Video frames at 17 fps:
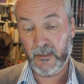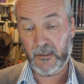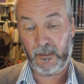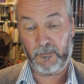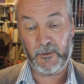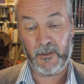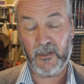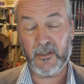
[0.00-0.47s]

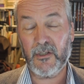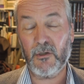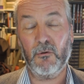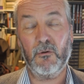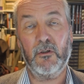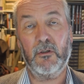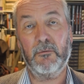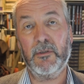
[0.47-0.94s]
And when I
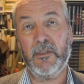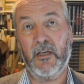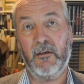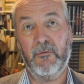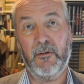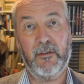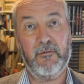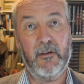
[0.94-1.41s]
saw it was
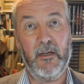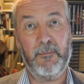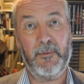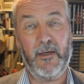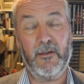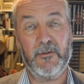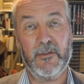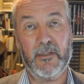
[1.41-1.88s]
only
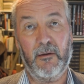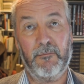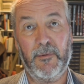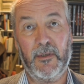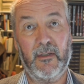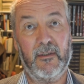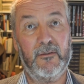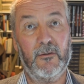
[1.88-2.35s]
£3
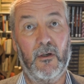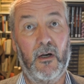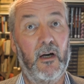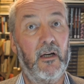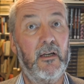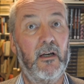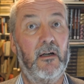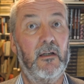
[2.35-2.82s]
something, I thought,
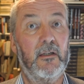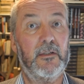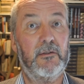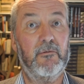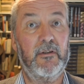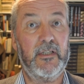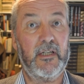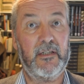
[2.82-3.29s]
I can't
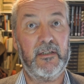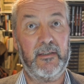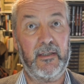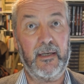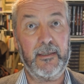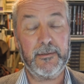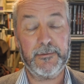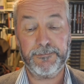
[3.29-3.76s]
resist
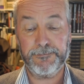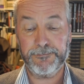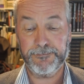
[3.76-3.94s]
that.